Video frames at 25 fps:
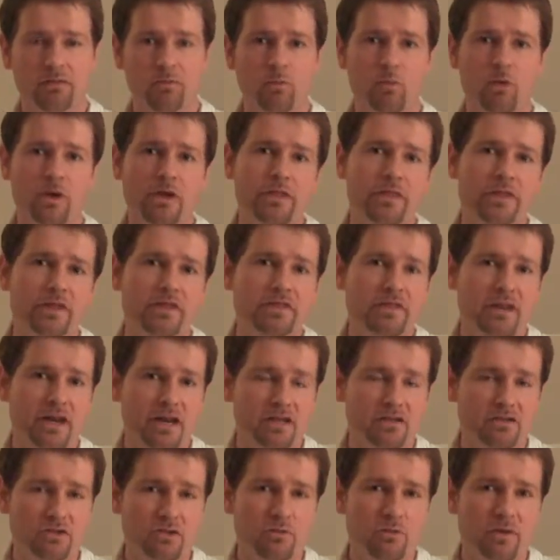One thing that
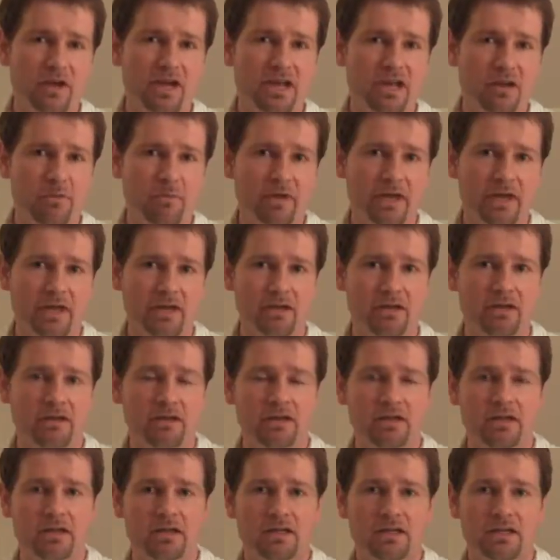I do recommend
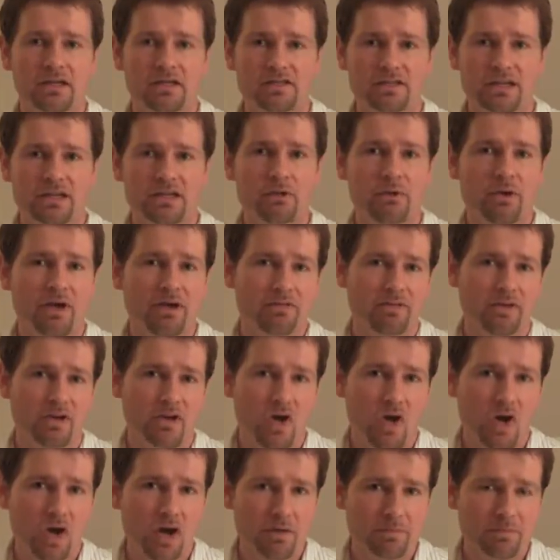is that you have an
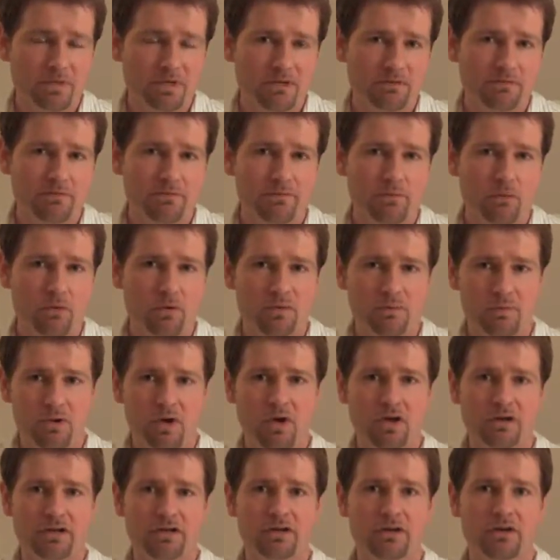opt-in form
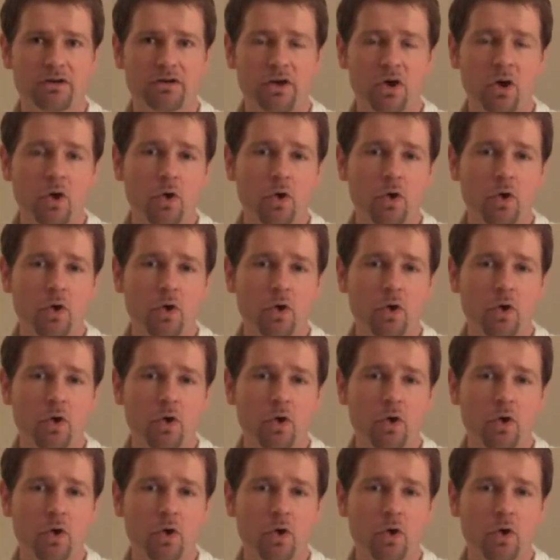on your